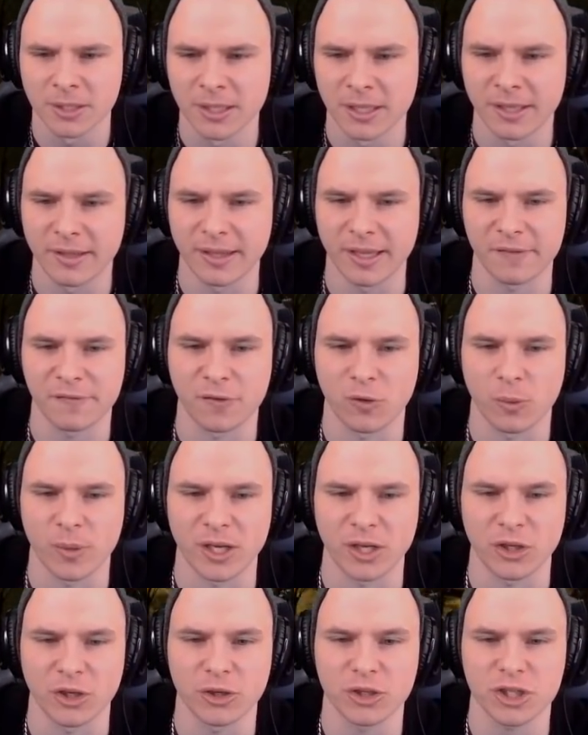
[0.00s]
Therefore, we
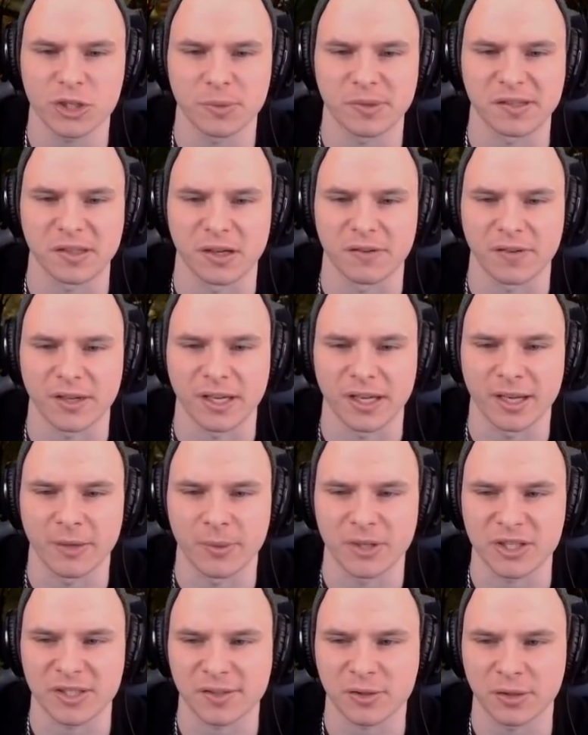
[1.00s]
knew she was over here. We
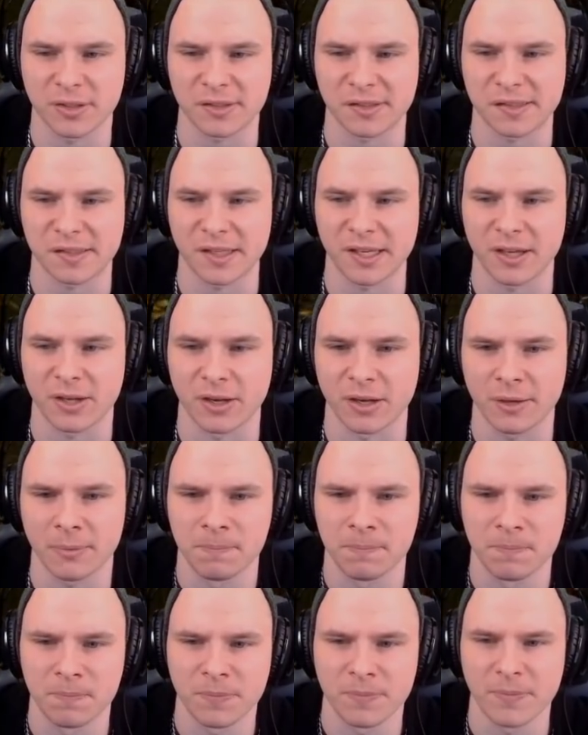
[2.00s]
just couldn't see her,
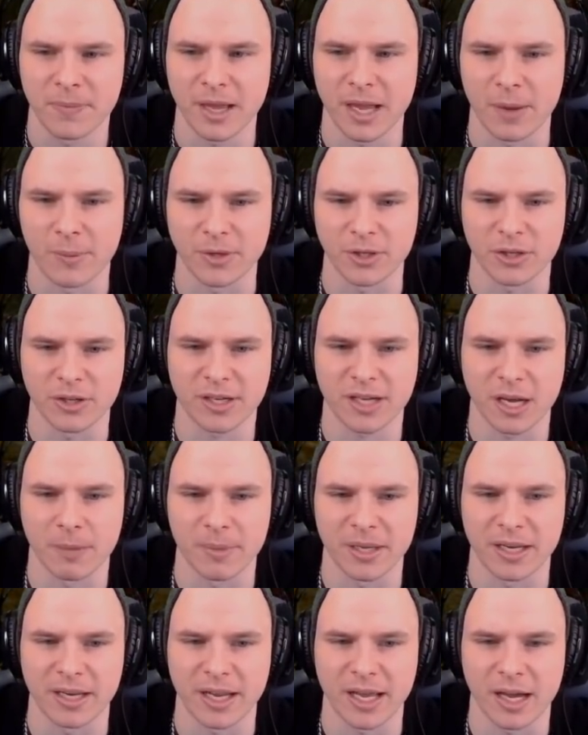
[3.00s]
and we knew to come
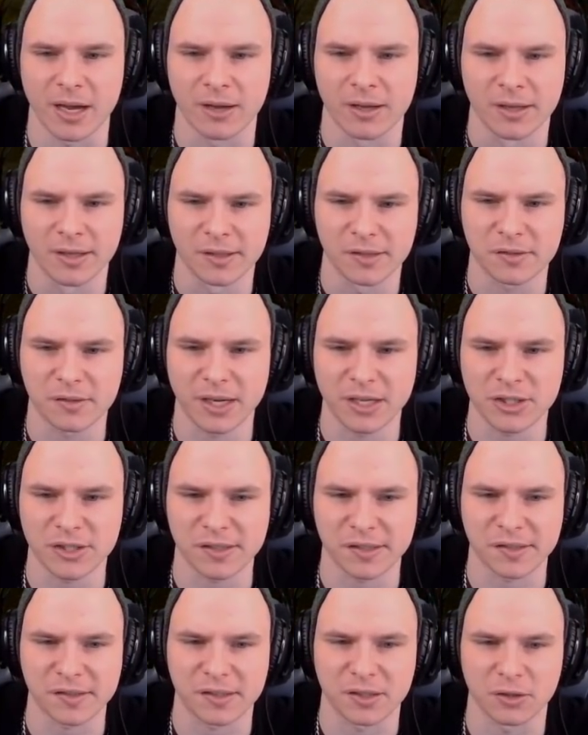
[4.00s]
in now. Scratches are
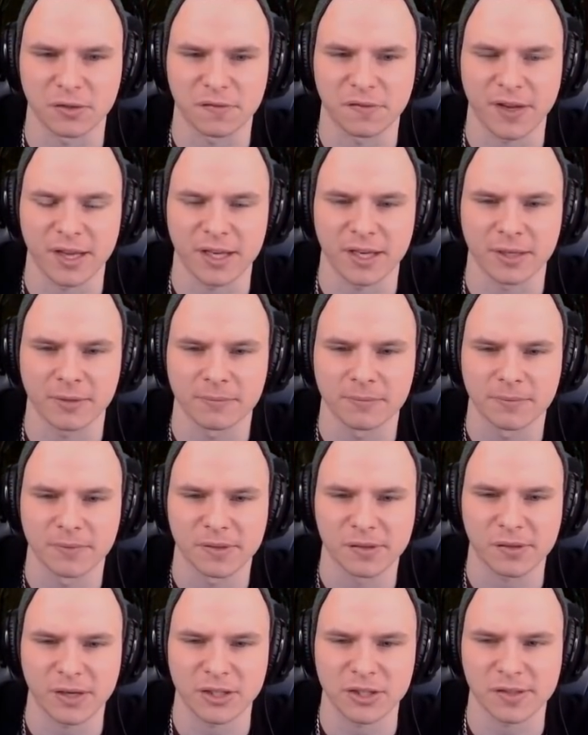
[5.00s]
still fading.
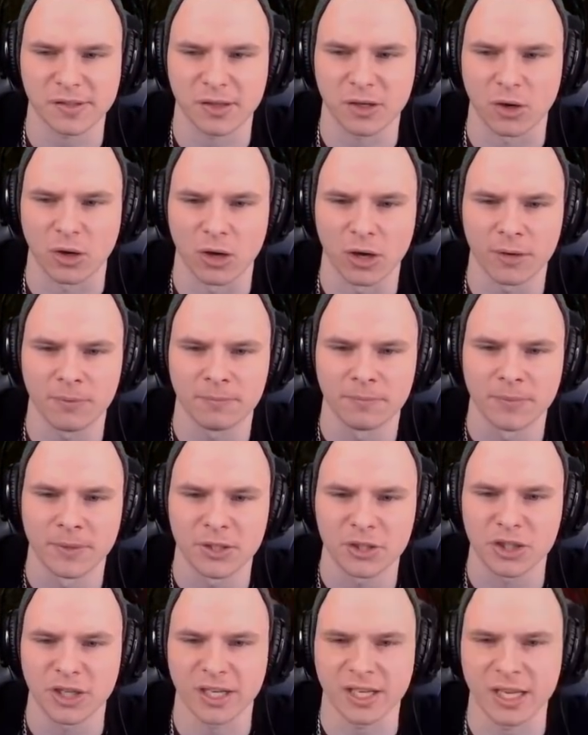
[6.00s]
Scratches are gone. She
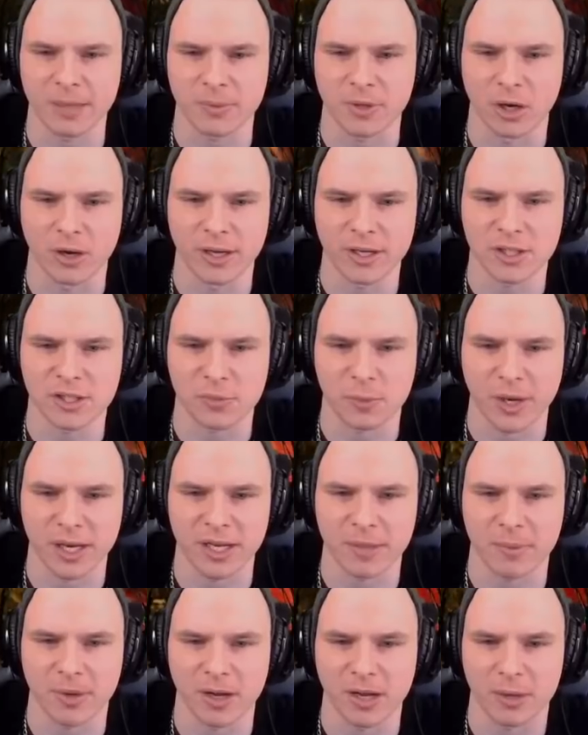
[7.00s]
didn't keep going. She's waiting
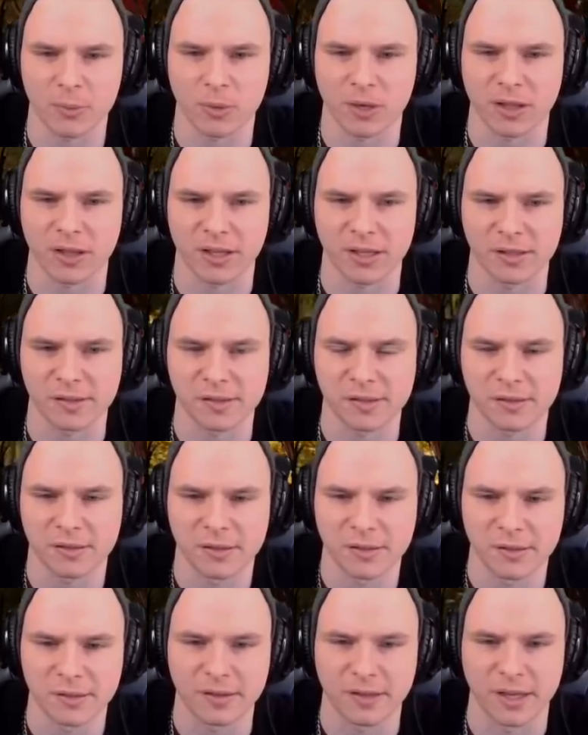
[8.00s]
behind one of these.
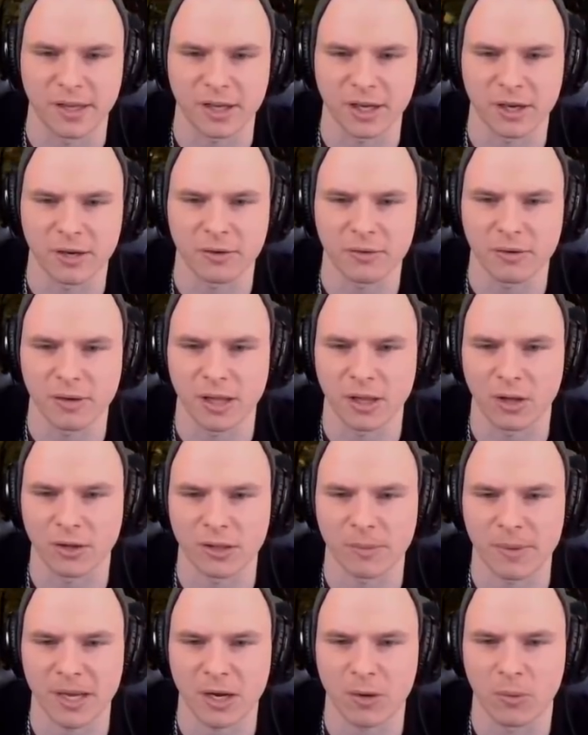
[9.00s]
There you go, along the
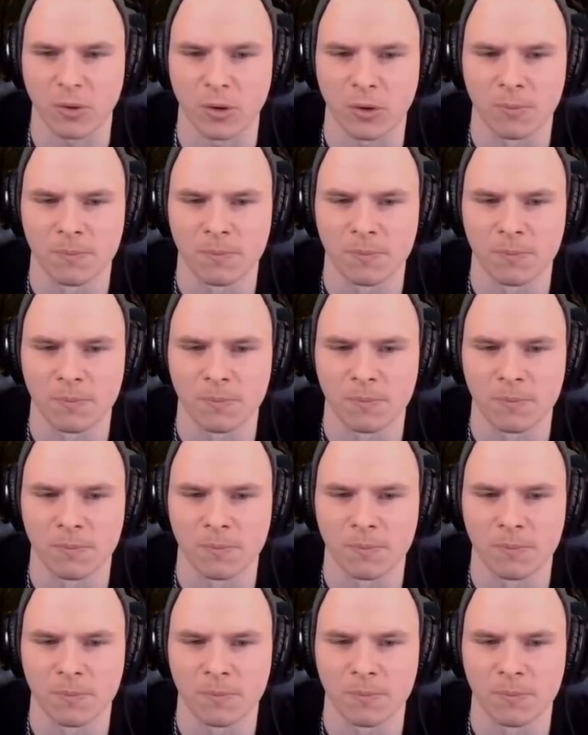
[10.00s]
back wall.